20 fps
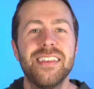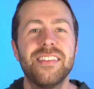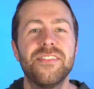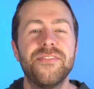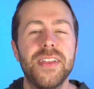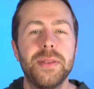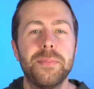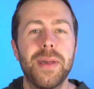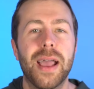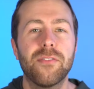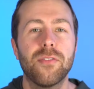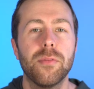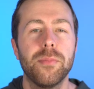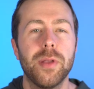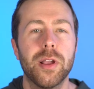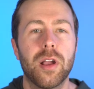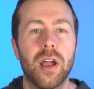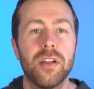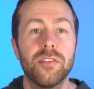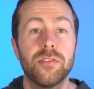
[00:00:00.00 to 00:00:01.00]
This feedback from
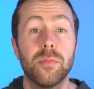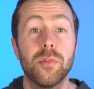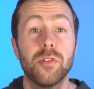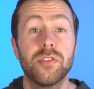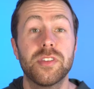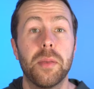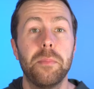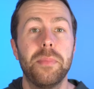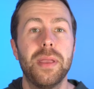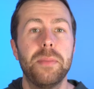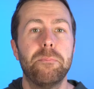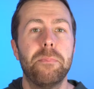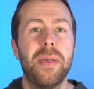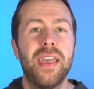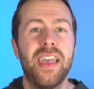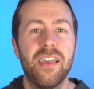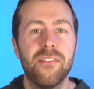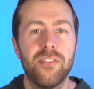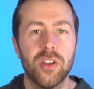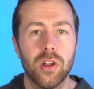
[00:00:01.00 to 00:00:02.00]
your customers can be
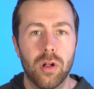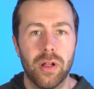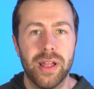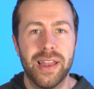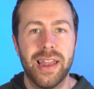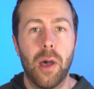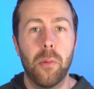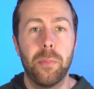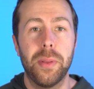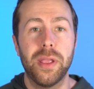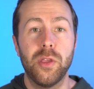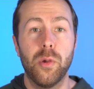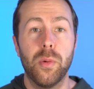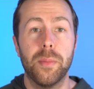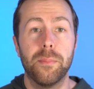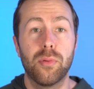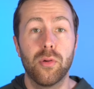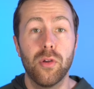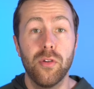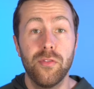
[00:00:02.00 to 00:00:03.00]
pivotal in helping you
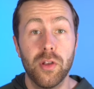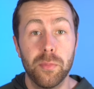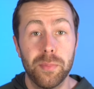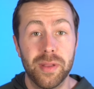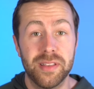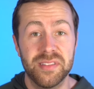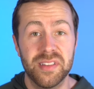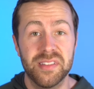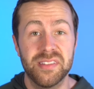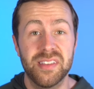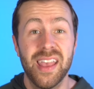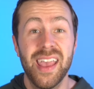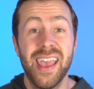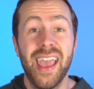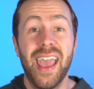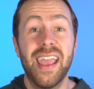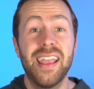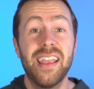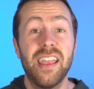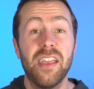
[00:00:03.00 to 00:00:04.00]
improve your business
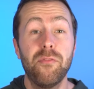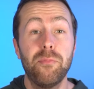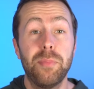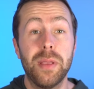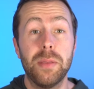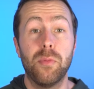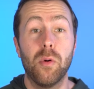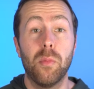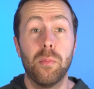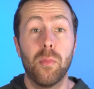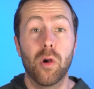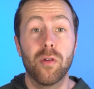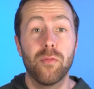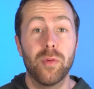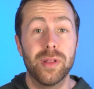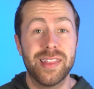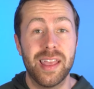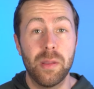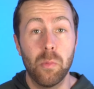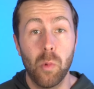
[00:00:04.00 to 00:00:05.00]
and give people more of
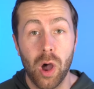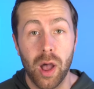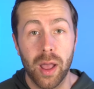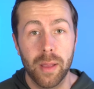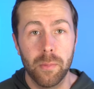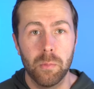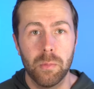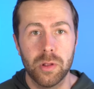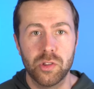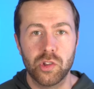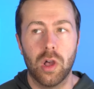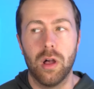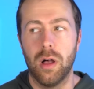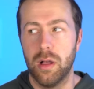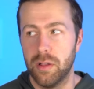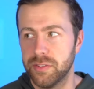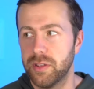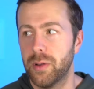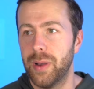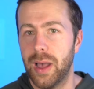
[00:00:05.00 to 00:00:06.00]
what they want, which
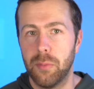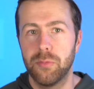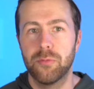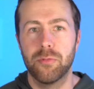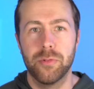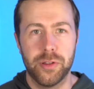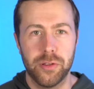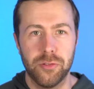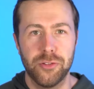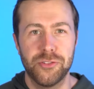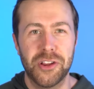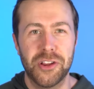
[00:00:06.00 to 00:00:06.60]
also helps reduce